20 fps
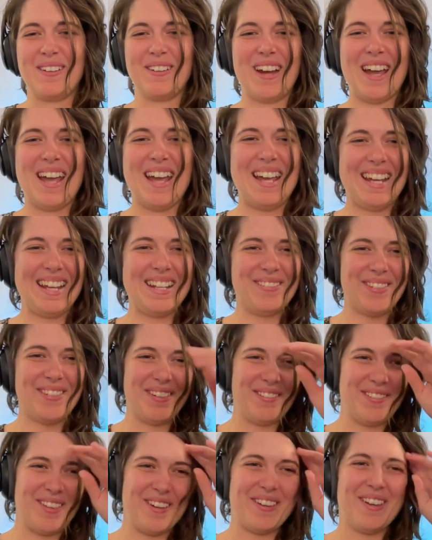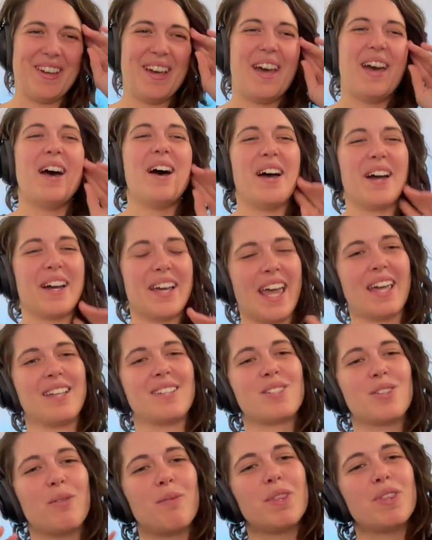Great, few of you. Okay,
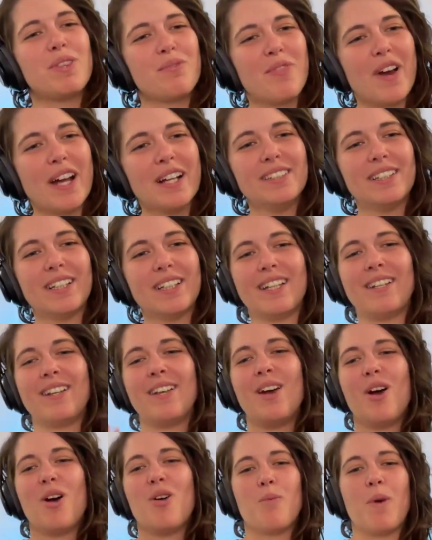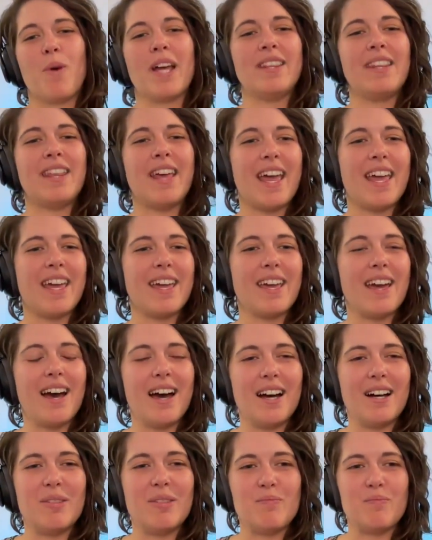so with the Franklin, when they
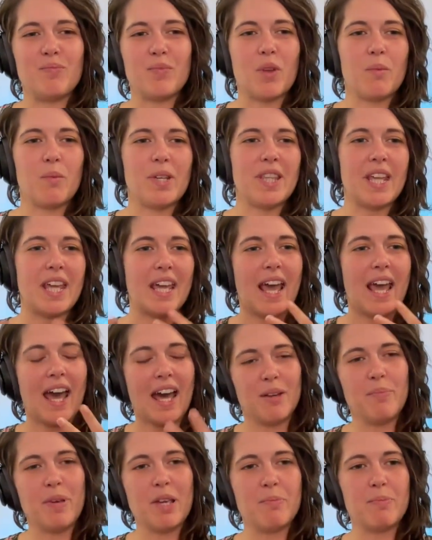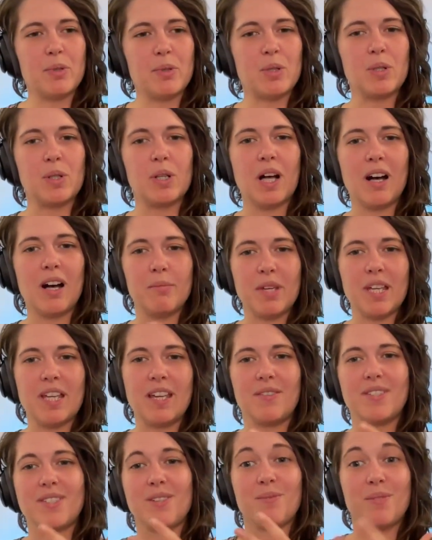um, when they had people coming,
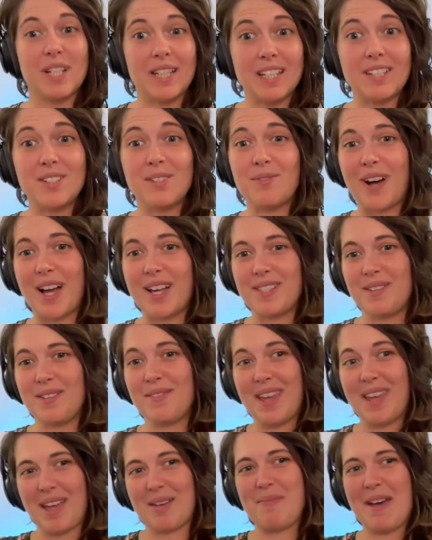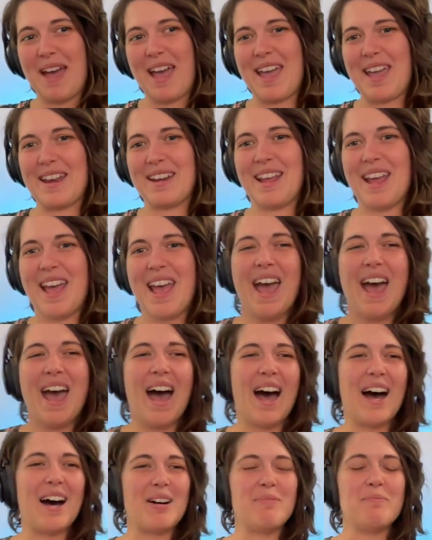it was a really divisive campaign
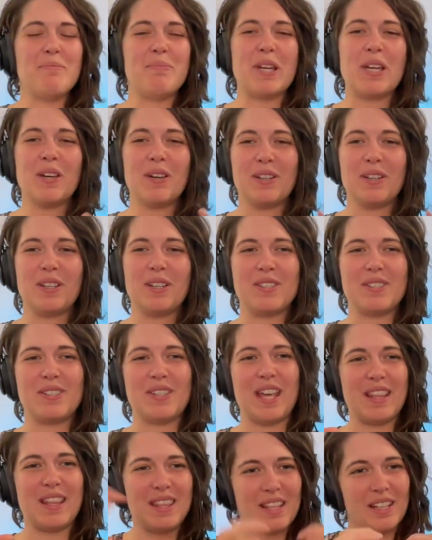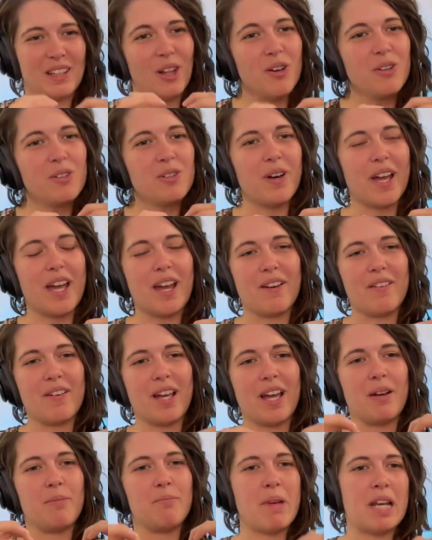um, because in the local
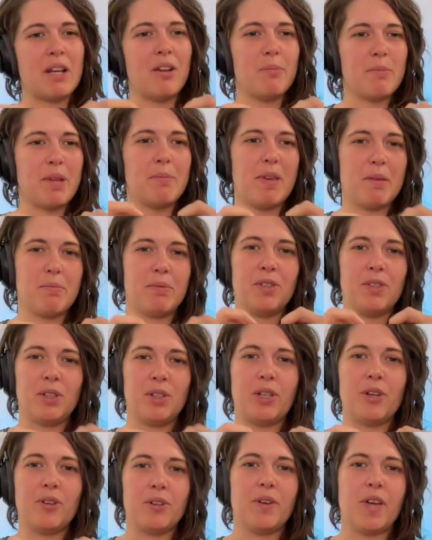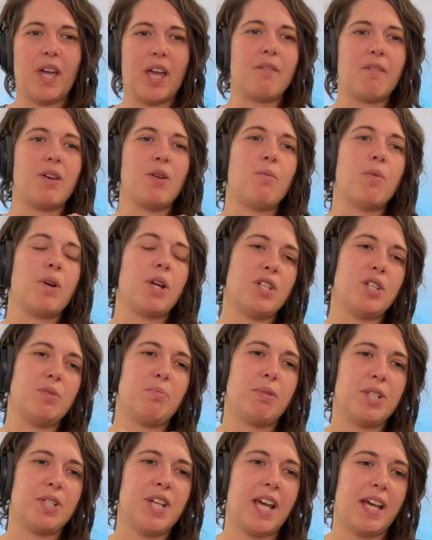area, not many people in the local area wanted to
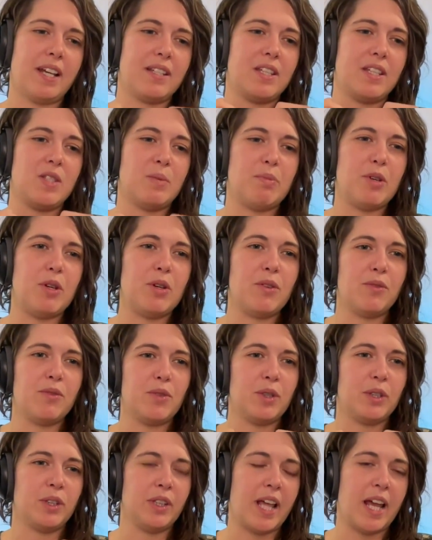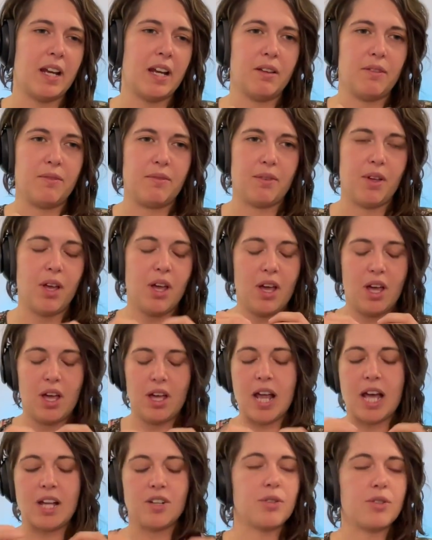protect this beautiful native
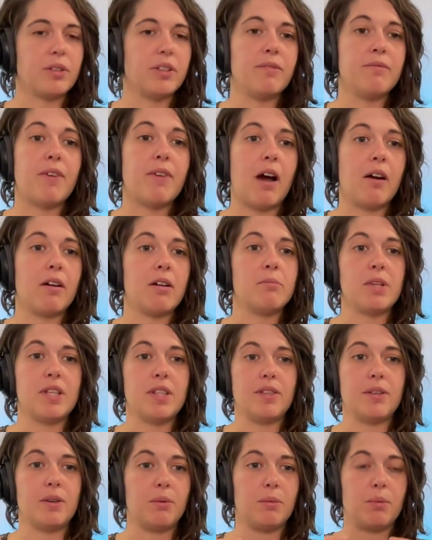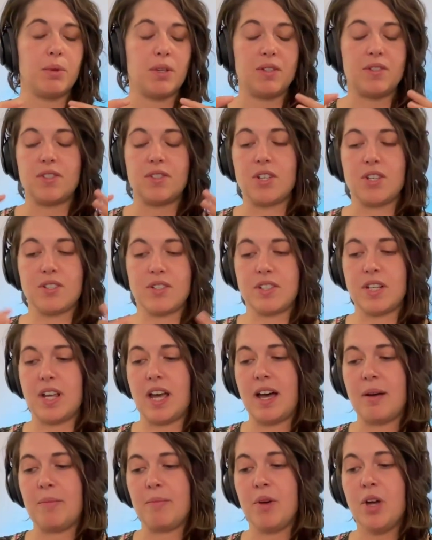natural environment that was just
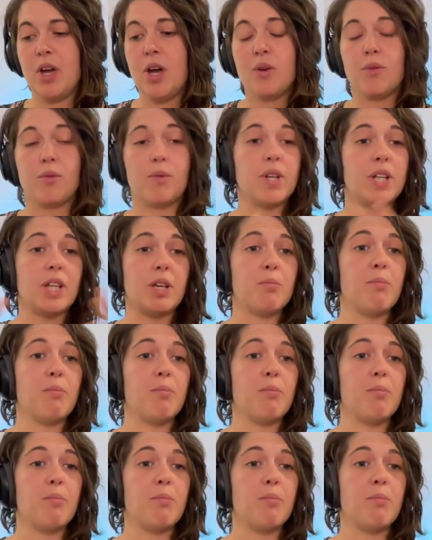um, really